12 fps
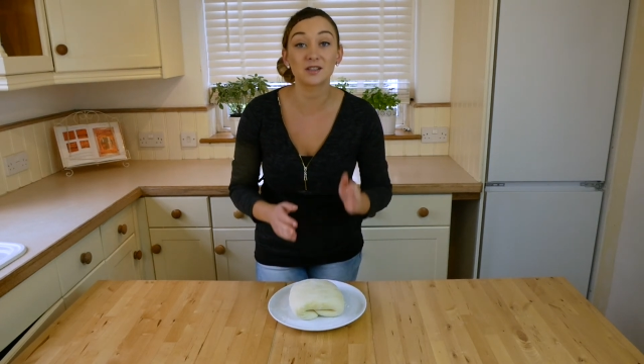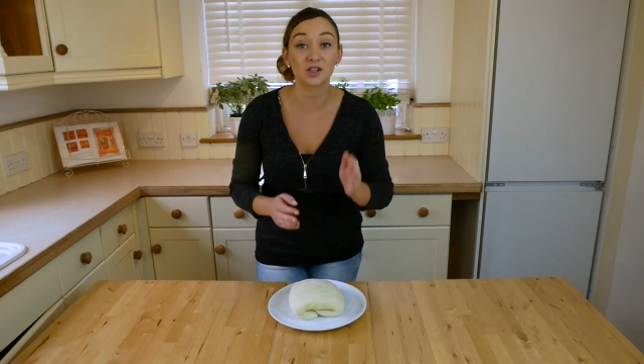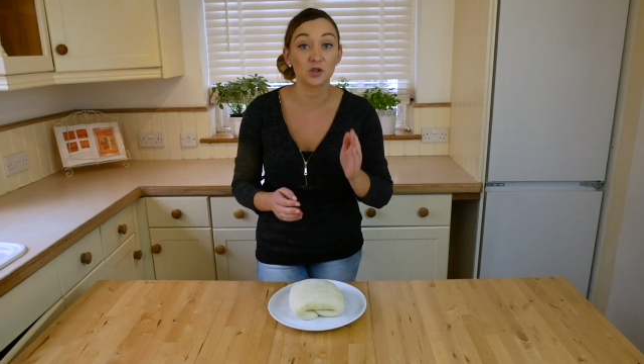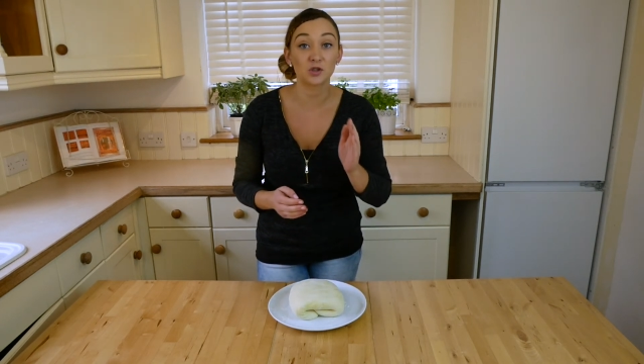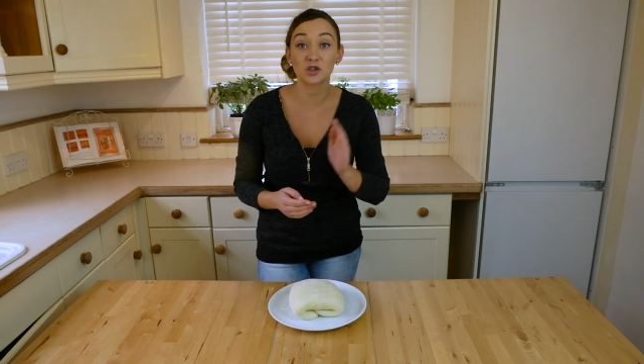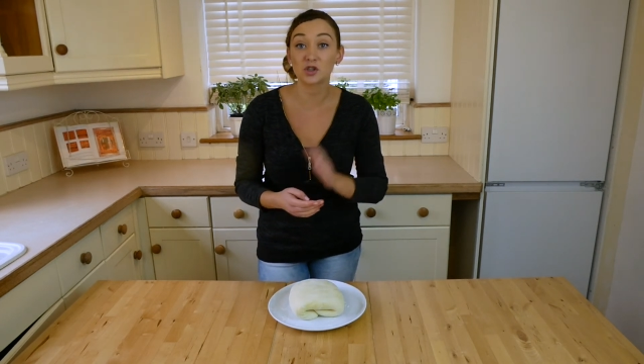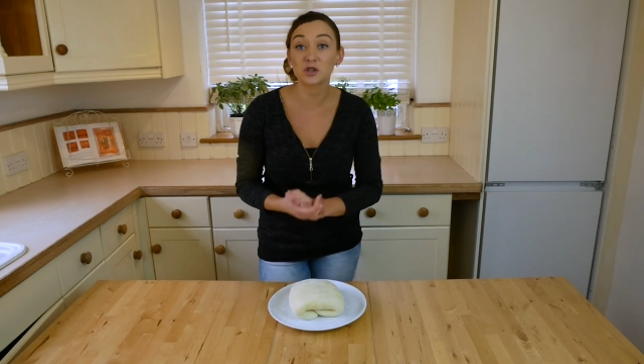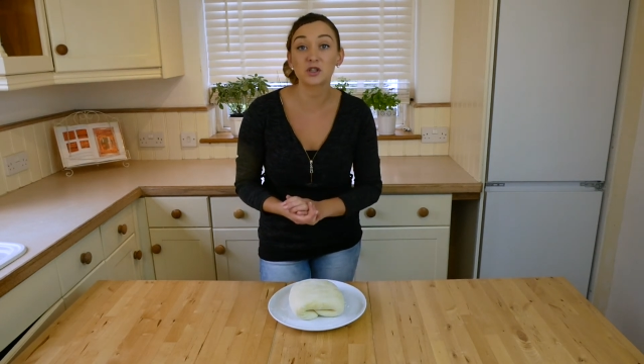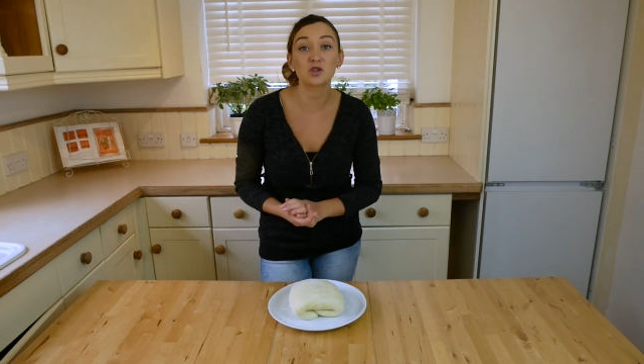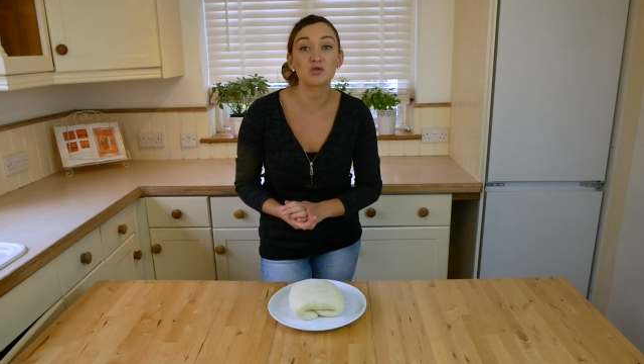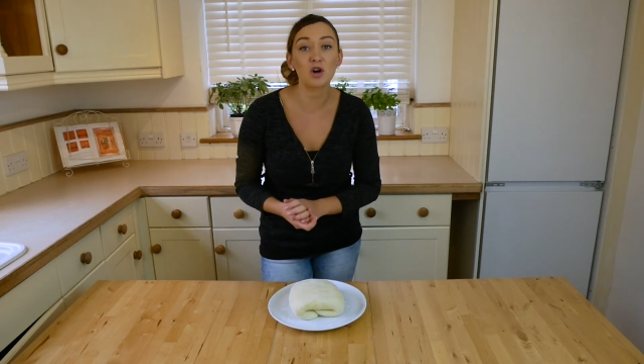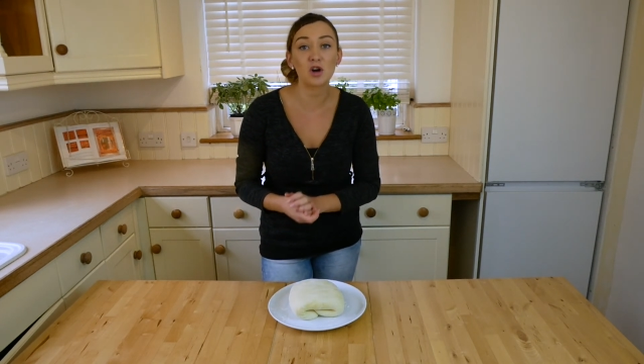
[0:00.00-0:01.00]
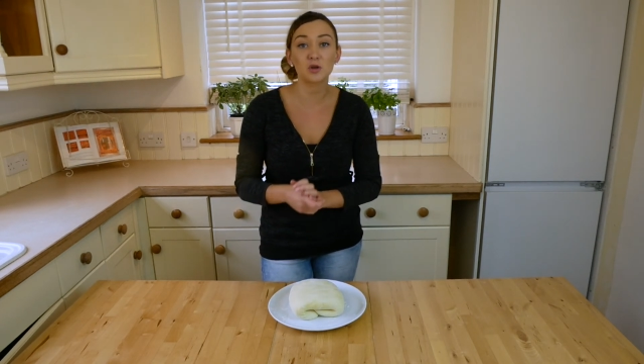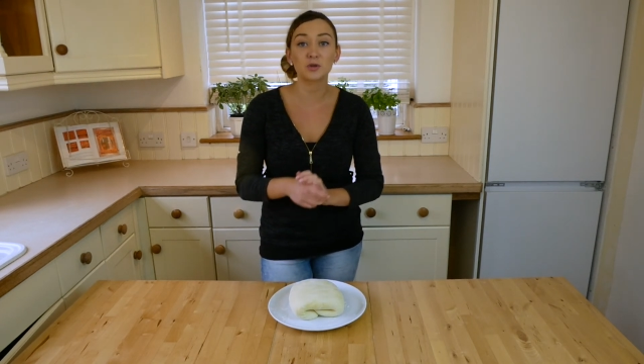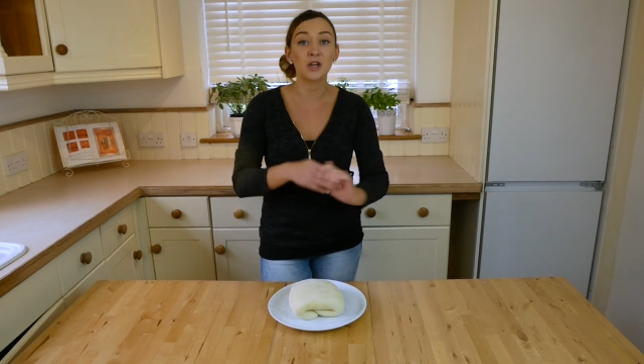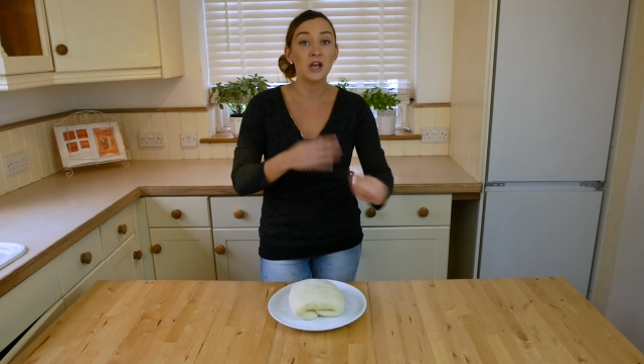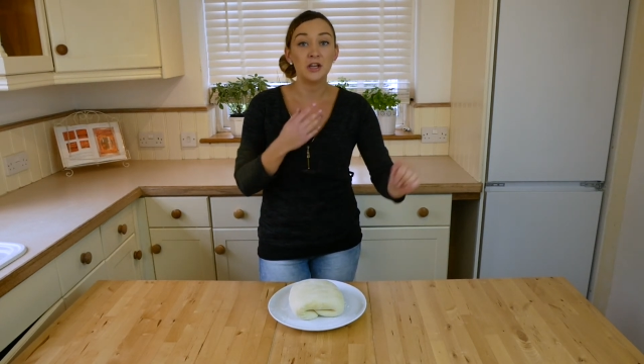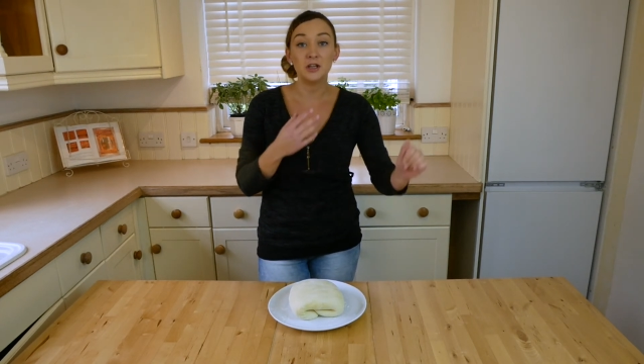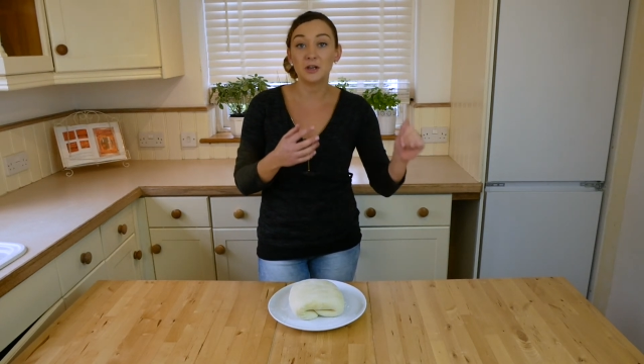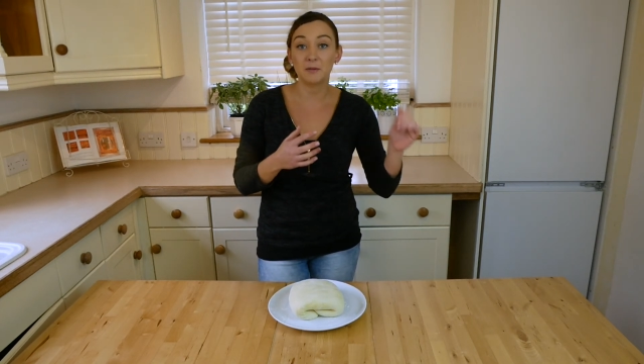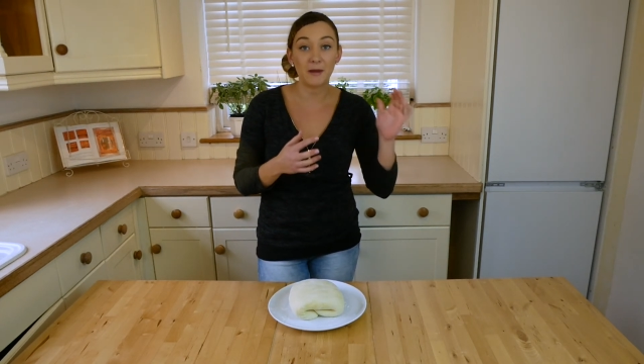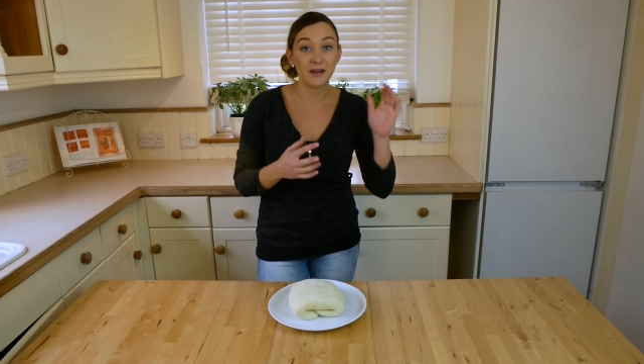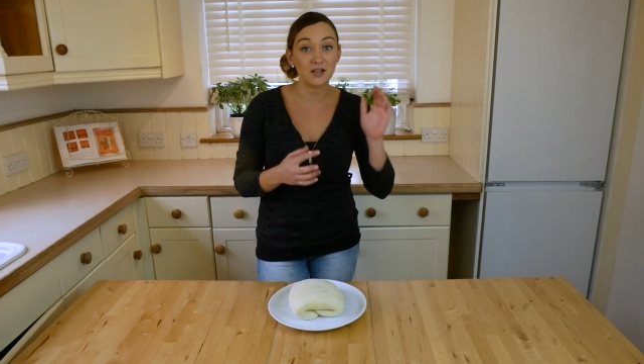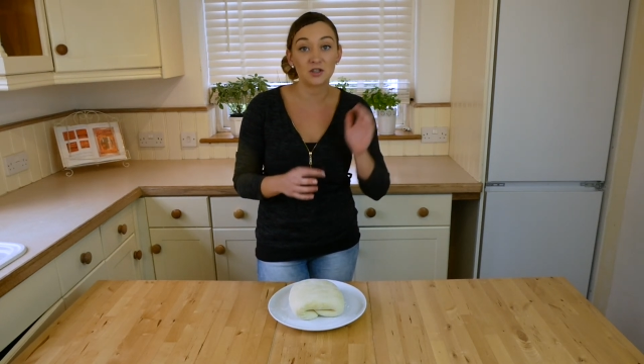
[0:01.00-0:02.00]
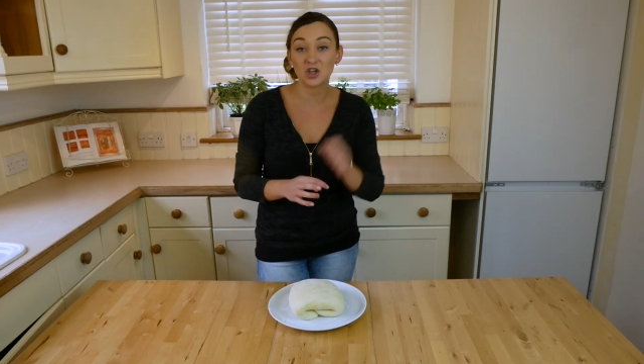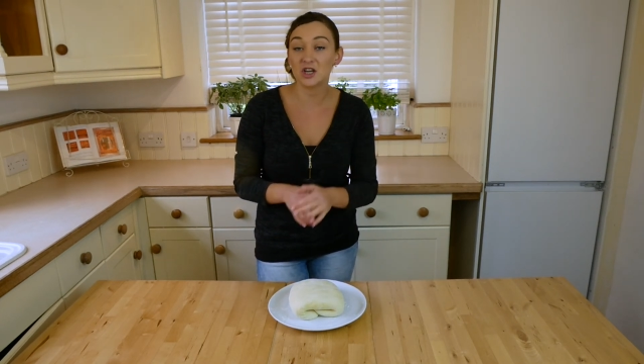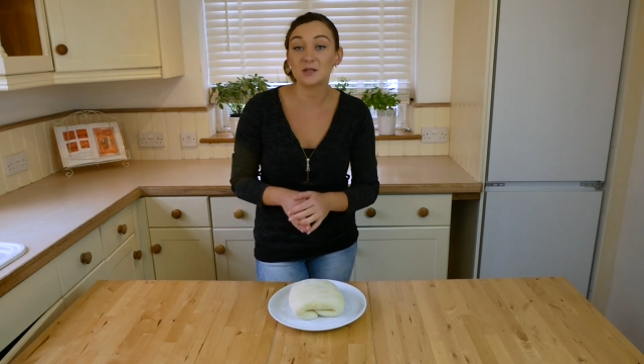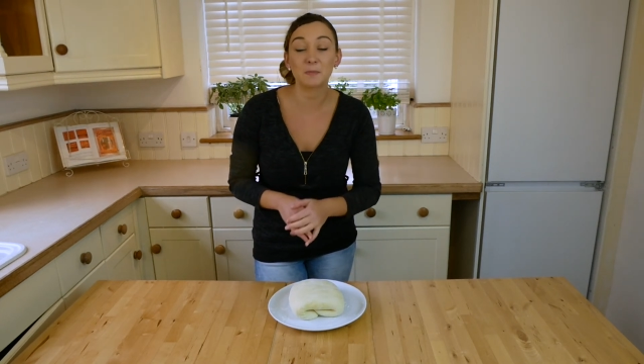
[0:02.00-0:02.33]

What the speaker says: So sausage rolls, you can make cheese